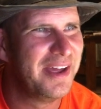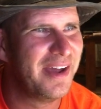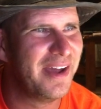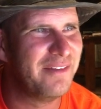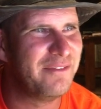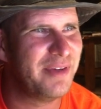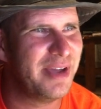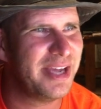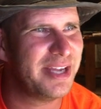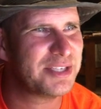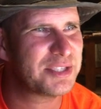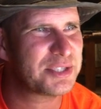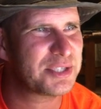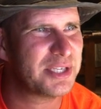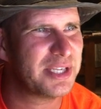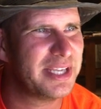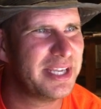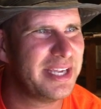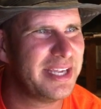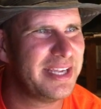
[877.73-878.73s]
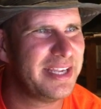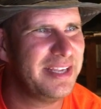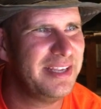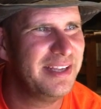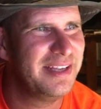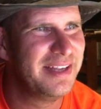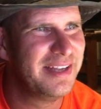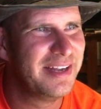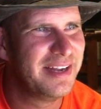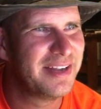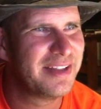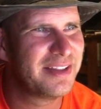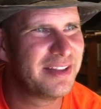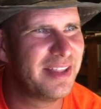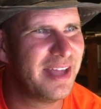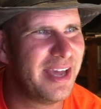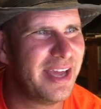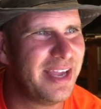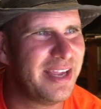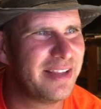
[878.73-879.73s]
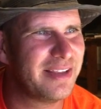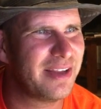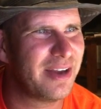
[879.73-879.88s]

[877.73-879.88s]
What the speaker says: Eventually, they